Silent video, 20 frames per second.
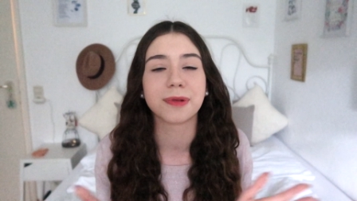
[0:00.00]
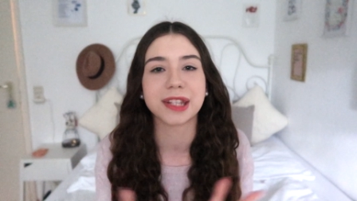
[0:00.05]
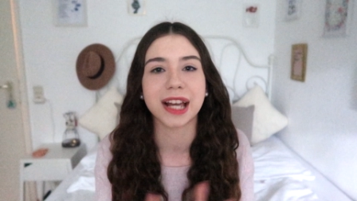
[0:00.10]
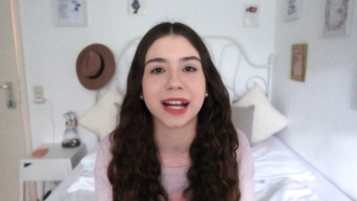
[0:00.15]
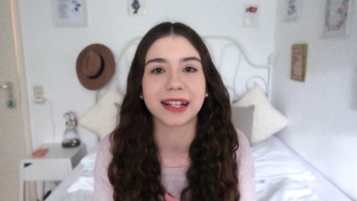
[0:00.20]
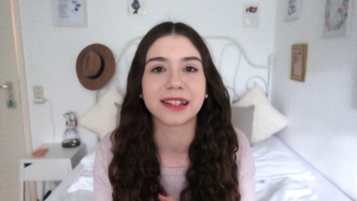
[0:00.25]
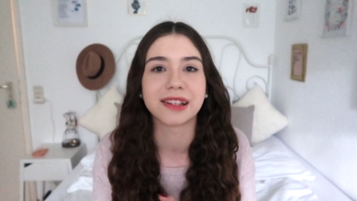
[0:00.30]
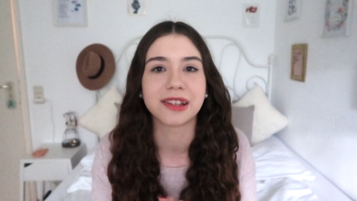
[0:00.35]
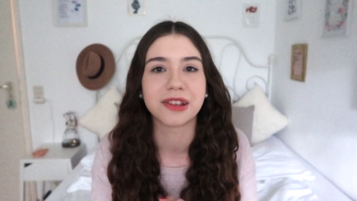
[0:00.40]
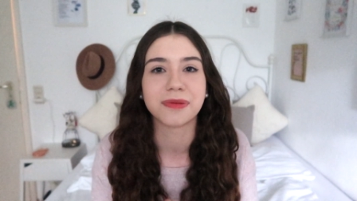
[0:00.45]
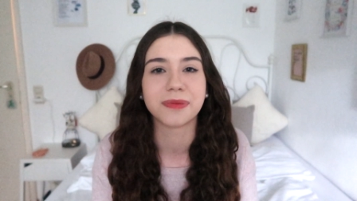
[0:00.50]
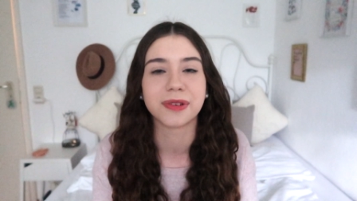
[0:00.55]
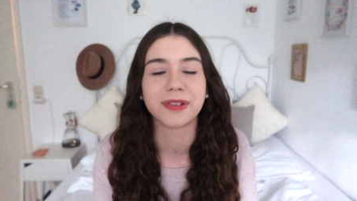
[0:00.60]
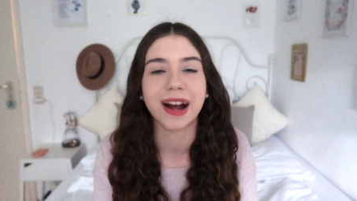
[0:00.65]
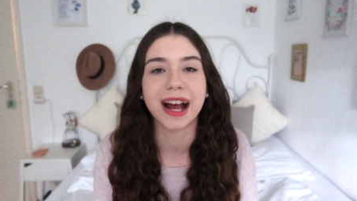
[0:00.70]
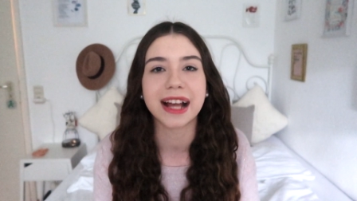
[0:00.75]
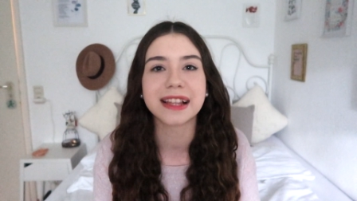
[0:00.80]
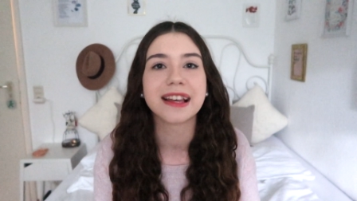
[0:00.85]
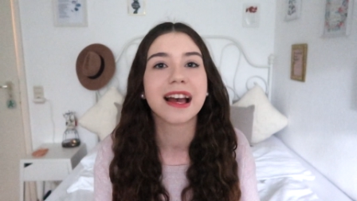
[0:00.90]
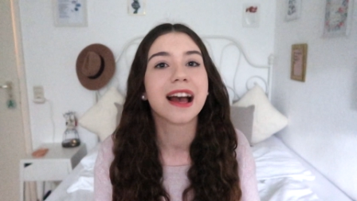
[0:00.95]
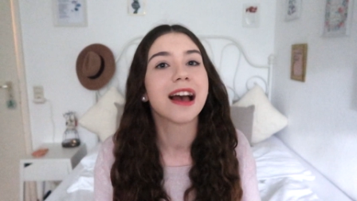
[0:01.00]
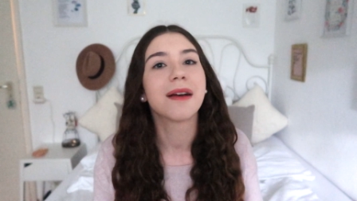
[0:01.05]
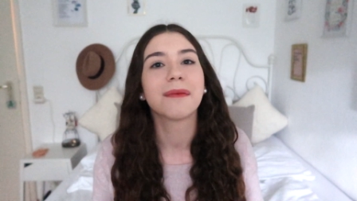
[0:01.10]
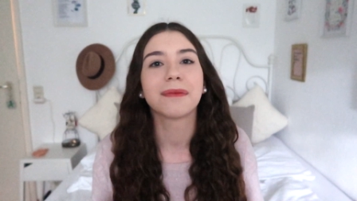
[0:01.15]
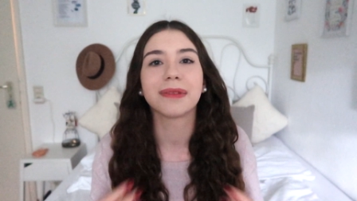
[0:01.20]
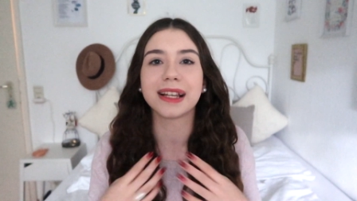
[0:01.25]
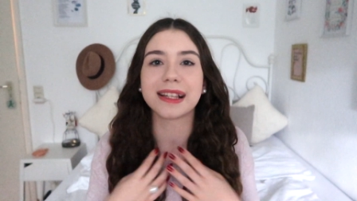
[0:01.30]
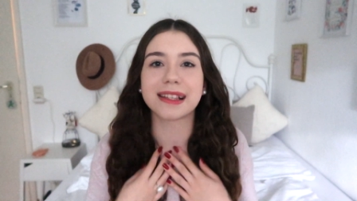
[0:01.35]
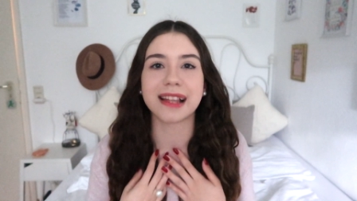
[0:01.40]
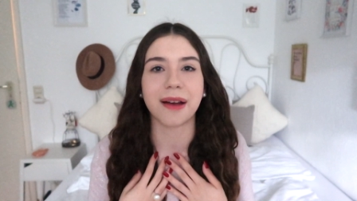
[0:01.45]
protecting human rights,
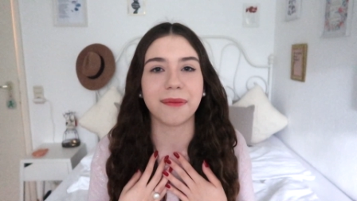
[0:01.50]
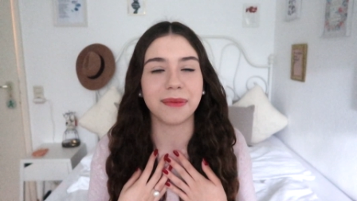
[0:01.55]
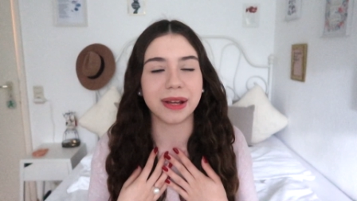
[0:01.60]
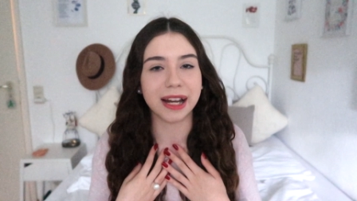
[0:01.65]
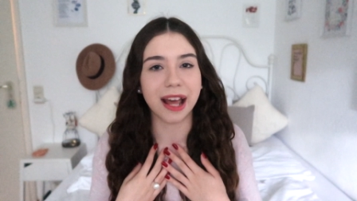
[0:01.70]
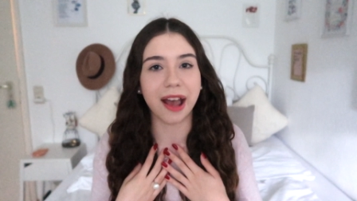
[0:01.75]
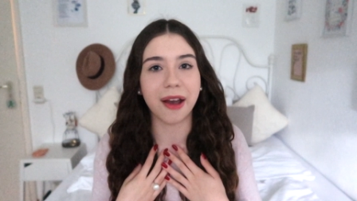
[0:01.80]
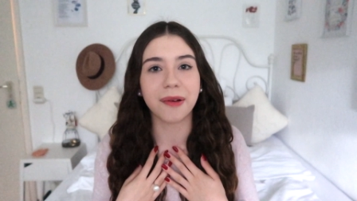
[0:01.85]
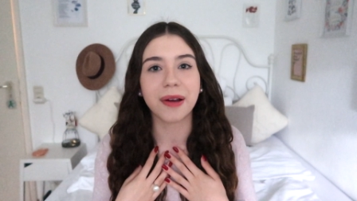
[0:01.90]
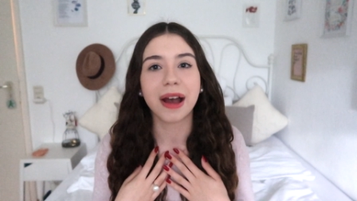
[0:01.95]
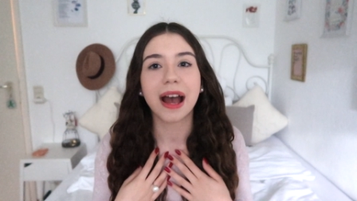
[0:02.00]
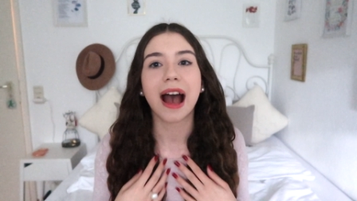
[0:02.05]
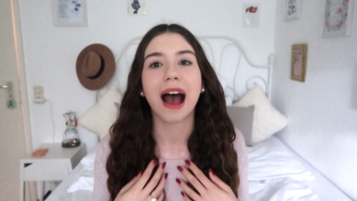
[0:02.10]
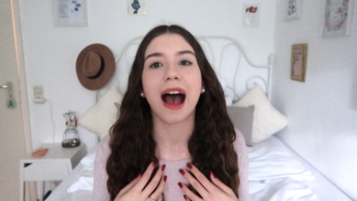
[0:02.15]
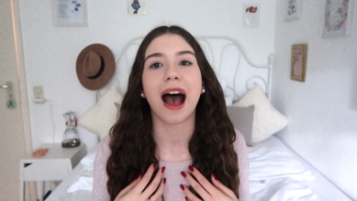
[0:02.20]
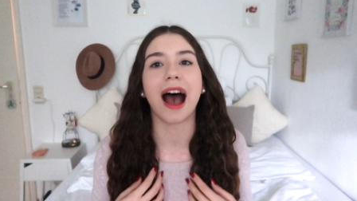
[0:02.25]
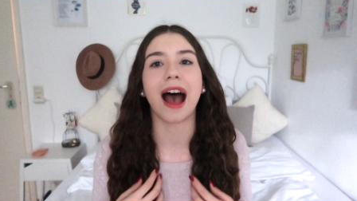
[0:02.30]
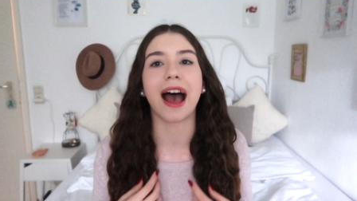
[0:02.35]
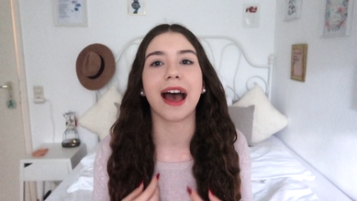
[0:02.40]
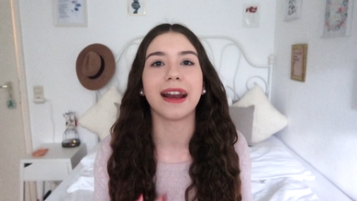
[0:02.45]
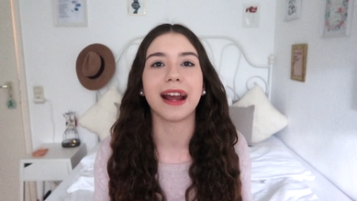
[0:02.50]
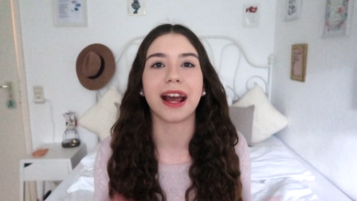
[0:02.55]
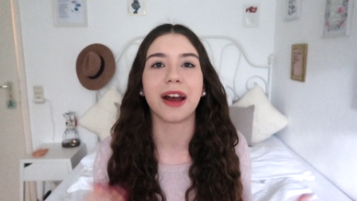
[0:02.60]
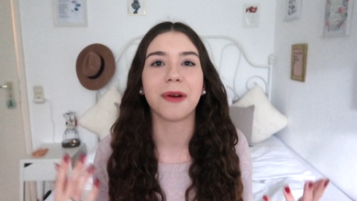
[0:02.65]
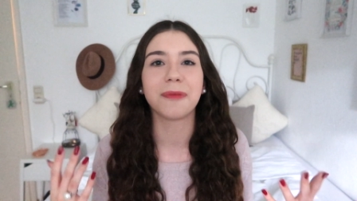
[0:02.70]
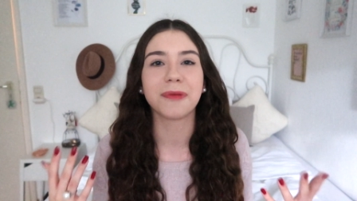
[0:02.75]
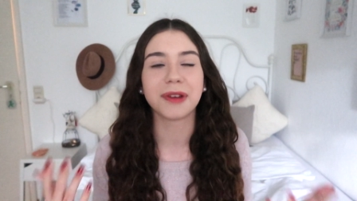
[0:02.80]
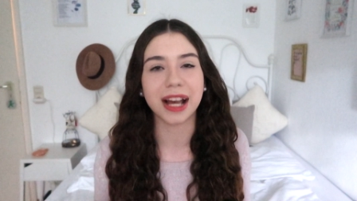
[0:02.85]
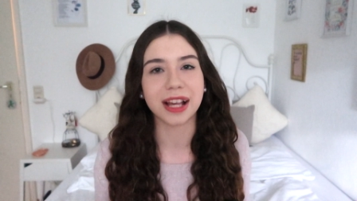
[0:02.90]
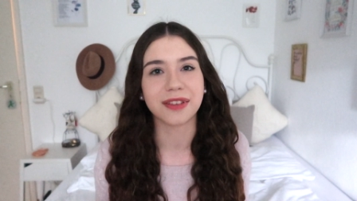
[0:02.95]
please let me know, and I
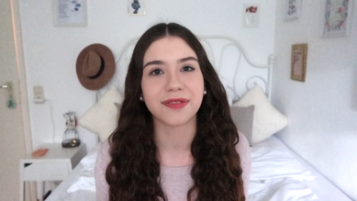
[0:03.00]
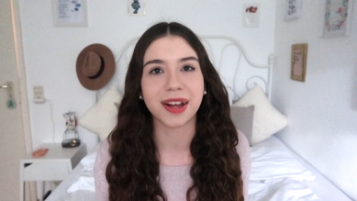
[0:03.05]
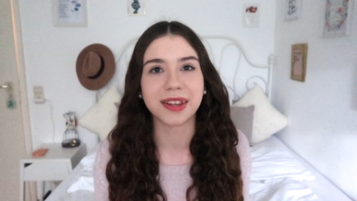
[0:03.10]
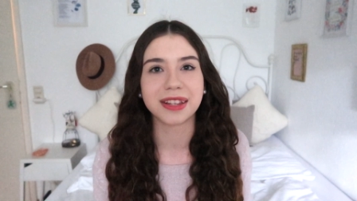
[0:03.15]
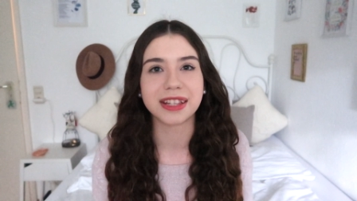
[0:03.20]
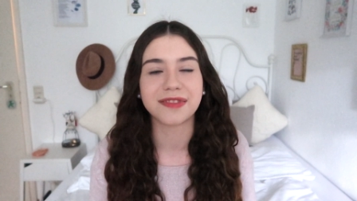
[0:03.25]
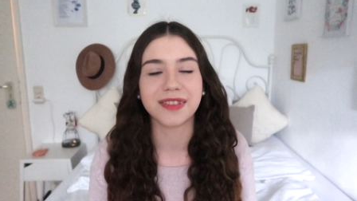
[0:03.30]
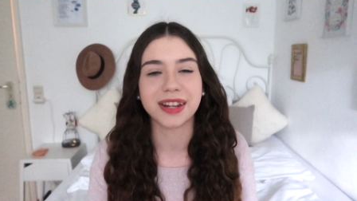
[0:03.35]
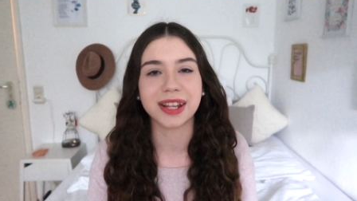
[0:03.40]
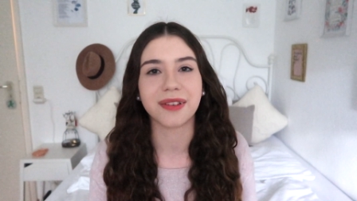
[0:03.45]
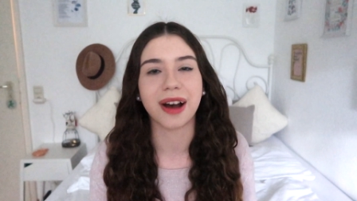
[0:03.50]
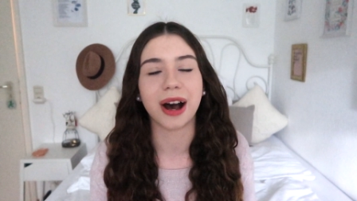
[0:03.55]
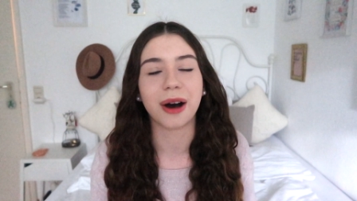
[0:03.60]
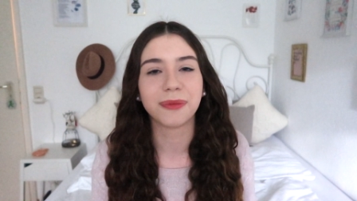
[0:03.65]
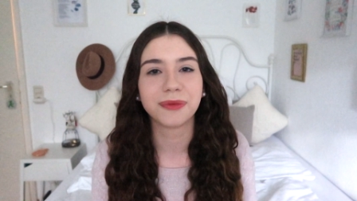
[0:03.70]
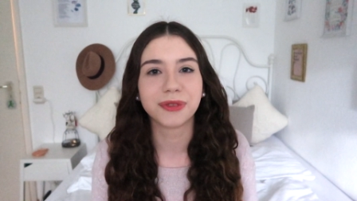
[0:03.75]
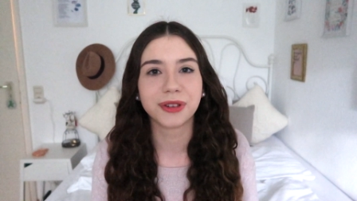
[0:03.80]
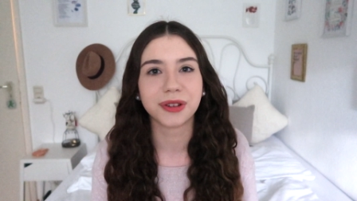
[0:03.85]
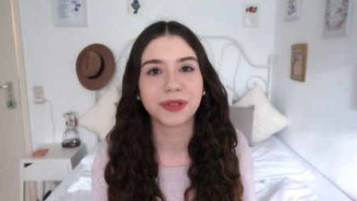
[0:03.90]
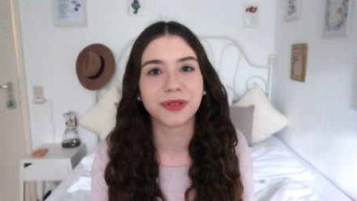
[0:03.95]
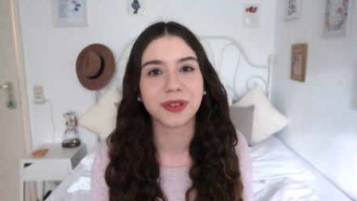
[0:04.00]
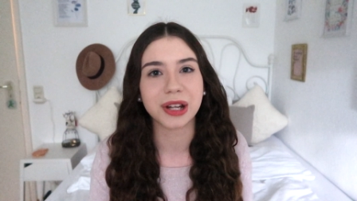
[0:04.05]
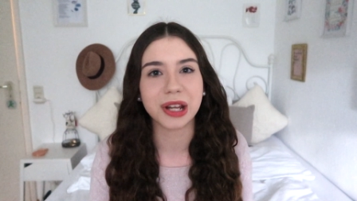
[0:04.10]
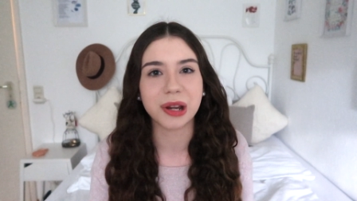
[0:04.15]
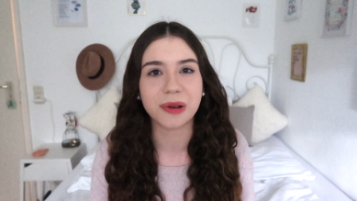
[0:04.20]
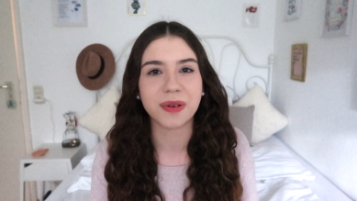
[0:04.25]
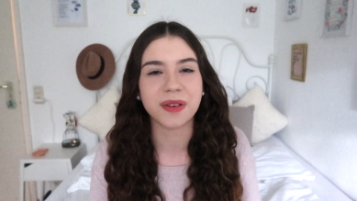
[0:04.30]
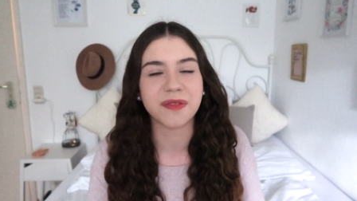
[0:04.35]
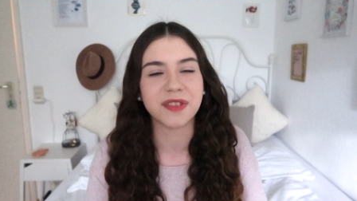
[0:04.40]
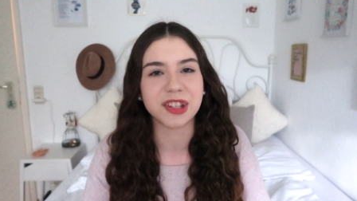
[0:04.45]
hope you guys found this video helpful for
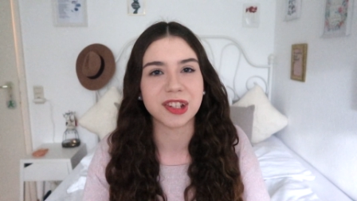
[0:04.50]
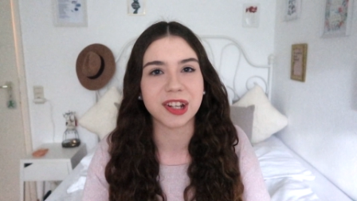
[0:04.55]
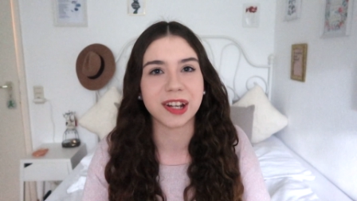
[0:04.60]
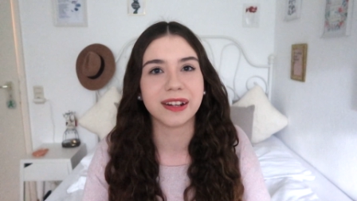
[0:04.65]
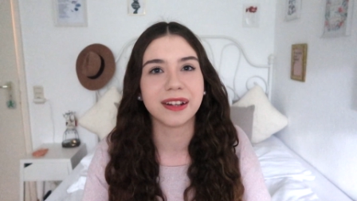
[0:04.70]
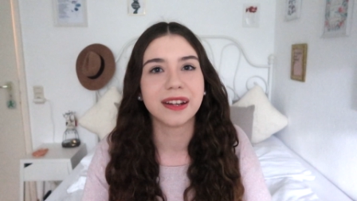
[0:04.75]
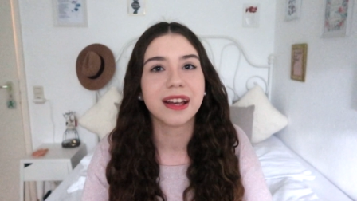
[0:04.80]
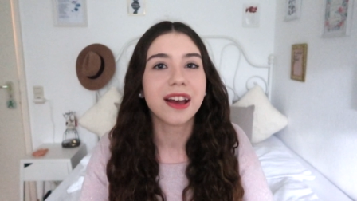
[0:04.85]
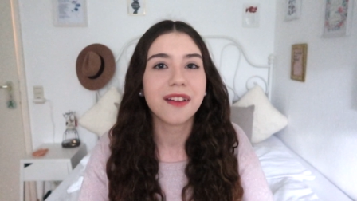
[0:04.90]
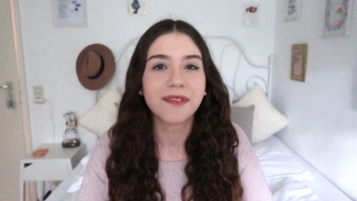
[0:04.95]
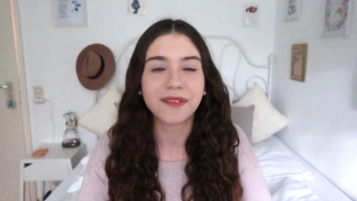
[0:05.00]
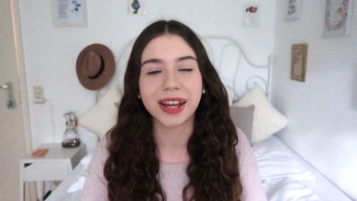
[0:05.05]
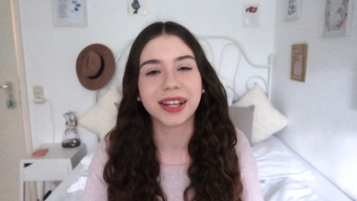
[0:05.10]
your revision.